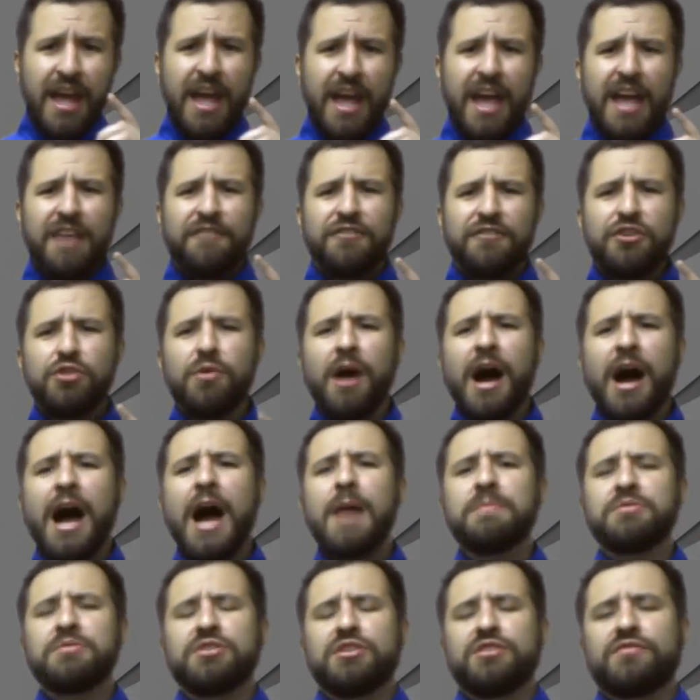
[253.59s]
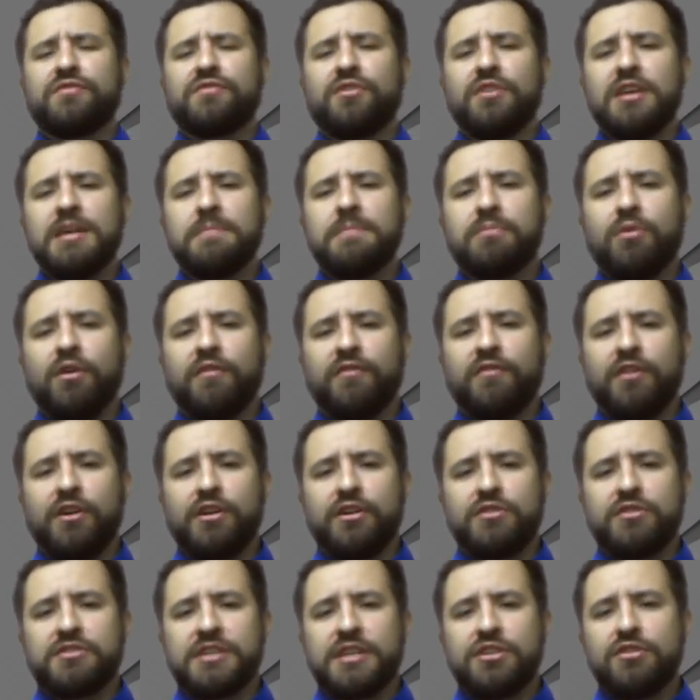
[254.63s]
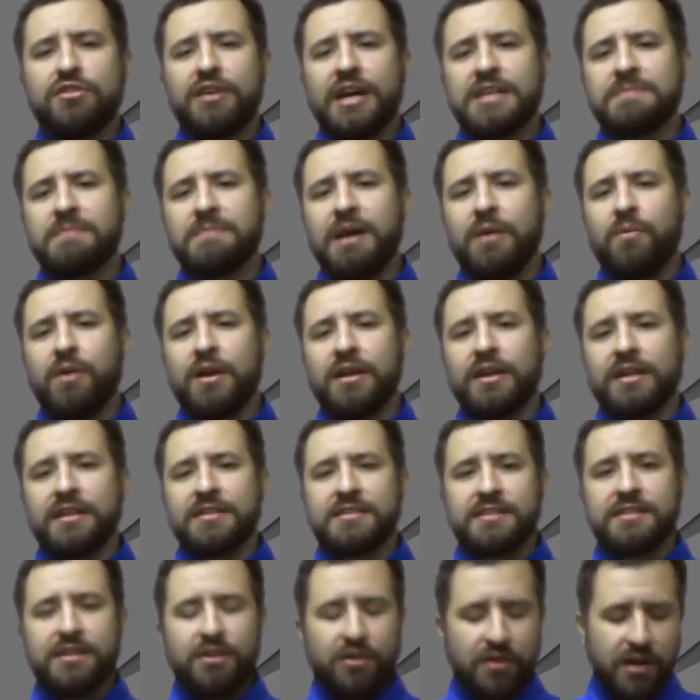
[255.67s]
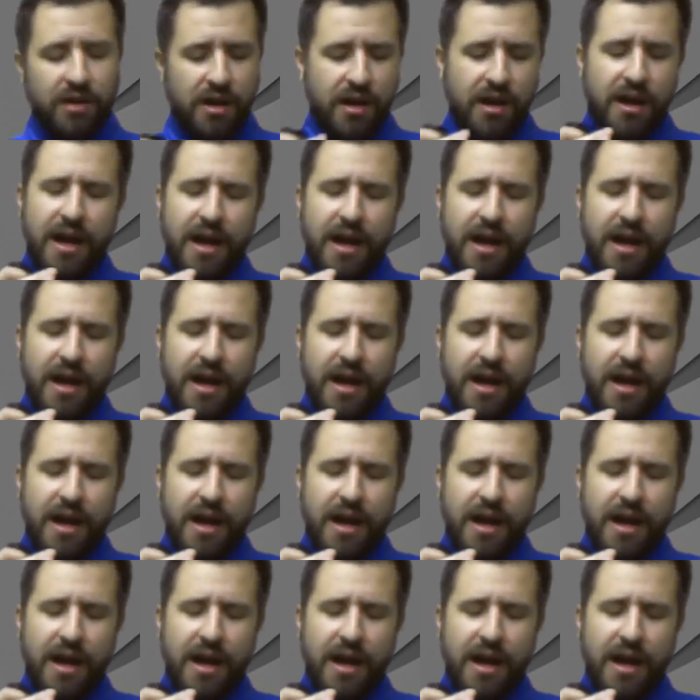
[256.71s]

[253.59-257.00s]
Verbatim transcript: A few options for e-portfolios that you guys might want to consider.